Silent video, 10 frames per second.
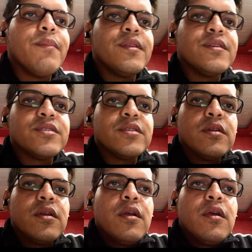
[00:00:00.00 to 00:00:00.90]
So whenever
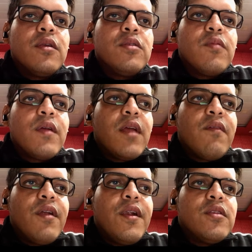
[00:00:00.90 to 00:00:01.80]
it is more,
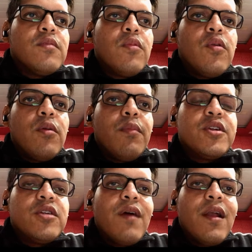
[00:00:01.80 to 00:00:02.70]
measured value is more,
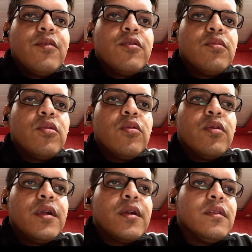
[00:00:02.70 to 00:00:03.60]
it is
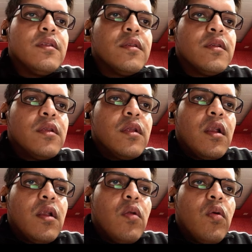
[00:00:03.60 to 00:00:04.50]
no
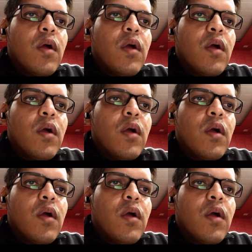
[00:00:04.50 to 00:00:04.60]
compensation.